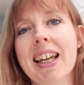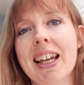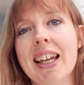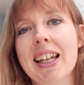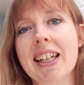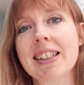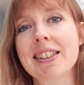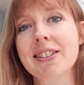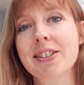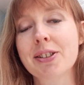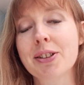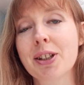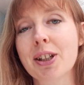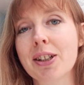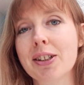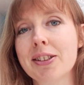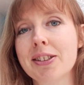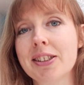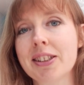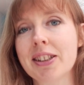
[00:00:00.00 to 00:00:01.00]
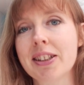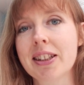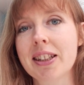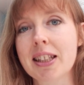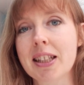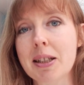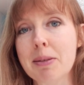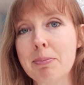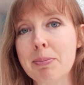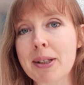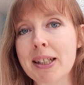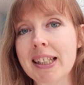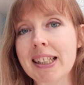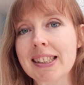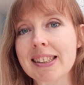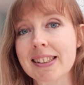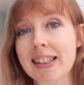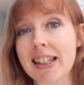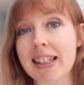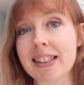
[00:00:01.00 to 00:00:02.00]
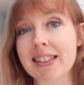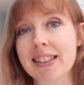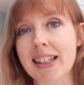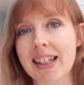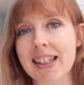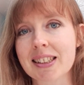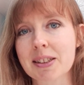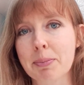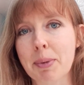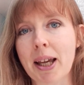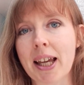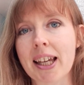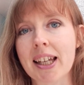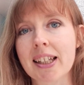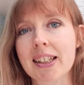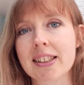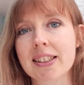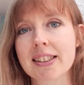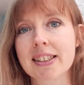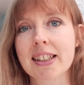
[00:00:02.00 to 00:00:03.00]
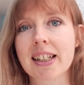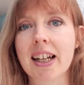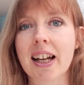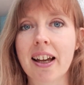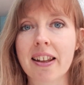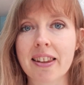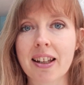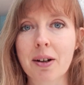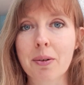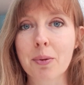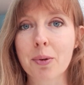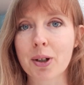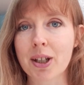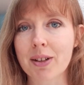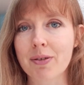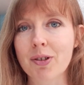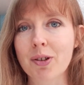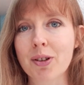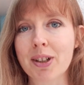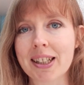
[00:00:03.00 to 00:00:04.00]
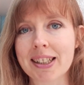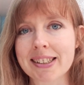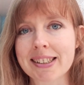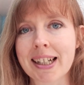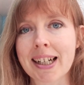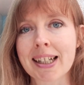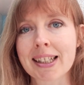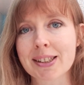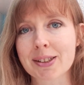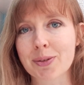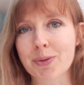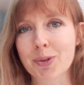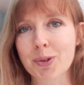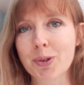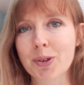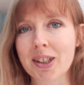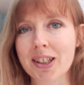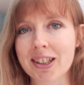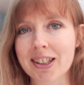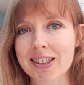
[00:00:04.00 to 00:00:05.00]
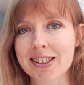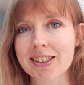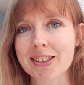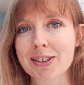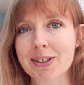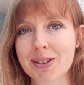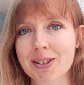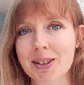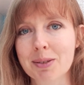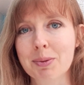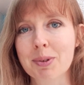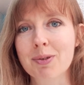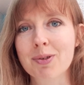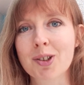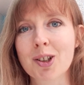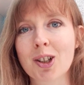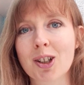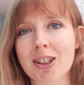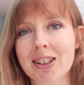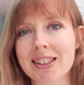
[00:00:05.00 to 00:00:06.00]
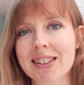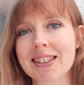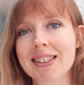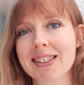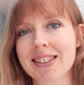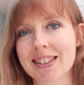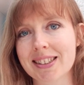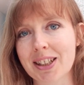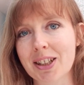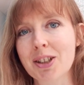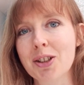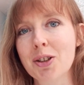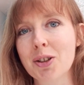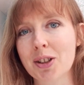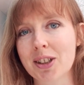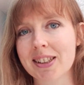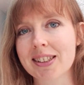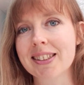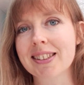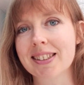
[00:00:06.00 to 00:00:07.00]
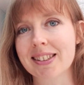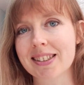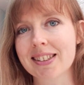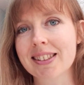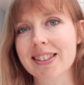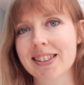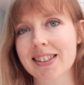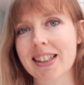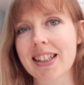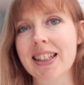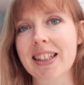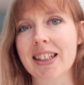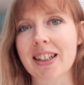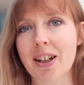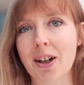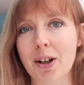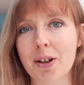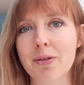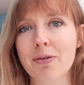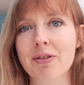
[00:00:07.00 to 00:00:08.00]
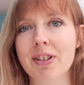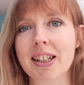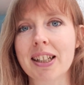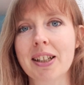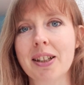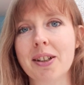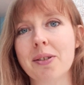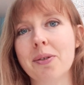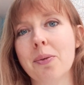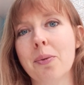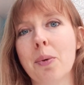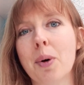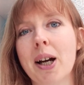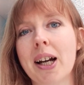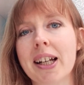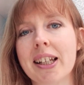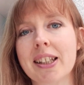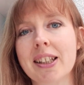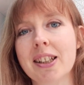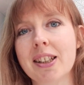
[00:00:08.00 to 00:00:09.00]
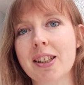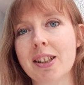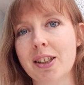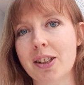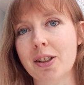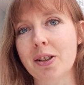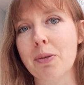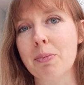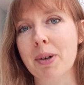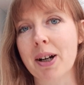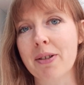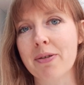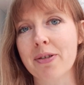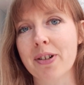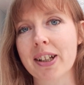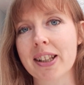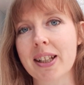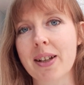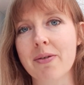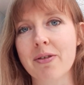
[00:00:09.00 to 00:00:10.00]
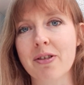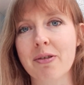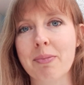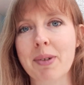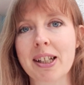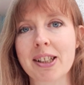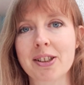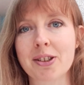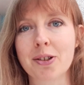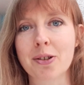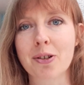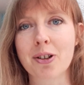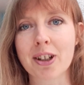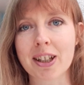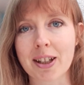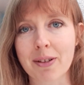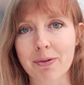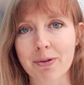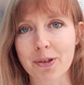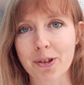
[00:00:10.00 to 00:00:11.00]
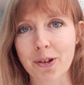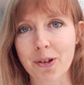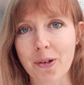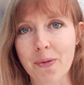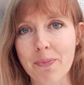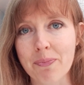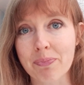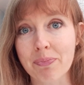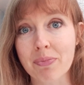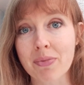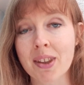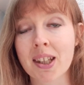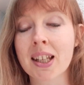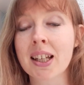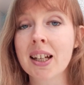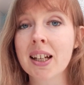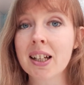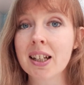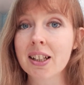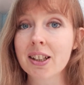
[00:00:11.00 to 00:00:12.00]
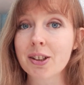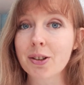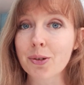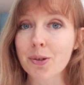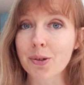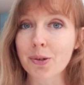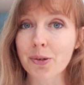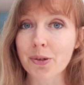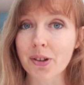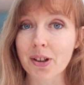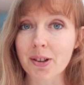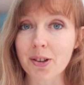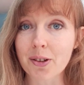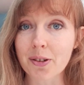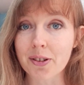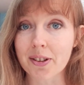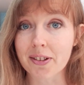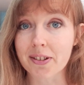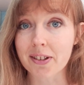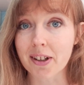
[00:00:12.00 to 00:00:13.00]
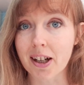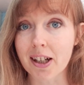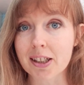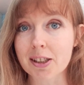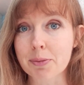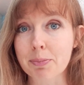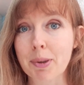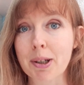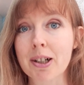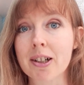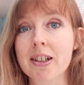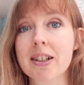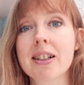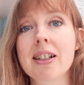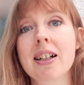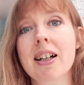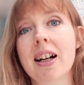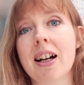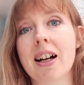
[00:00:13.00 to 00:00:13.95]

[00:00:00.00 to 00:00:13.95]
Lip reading: is to go to the Beads Index page, and that will give you an index of all the articles that we've got. So you can see, hopefully, where you might find the information you're looking for. You can also use the search bar.